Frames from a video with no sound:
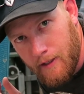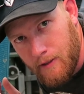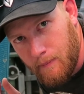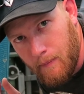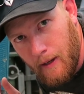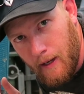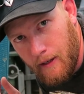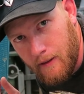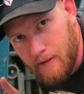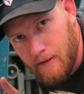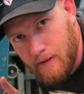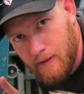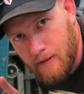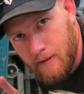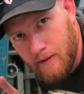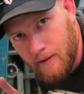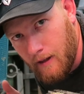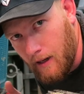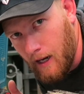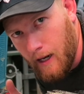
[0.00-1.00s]
this mess.
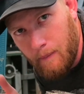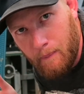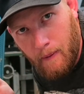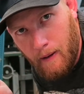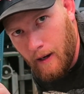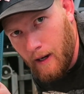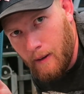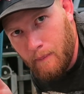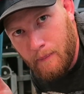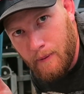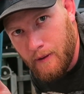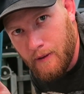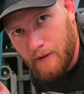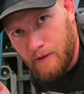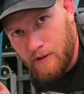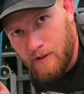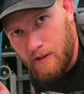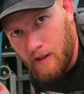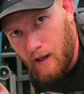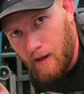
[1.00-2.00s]
I
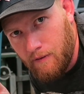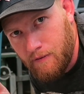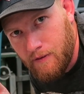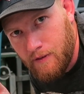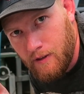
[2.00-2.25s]
build stuff,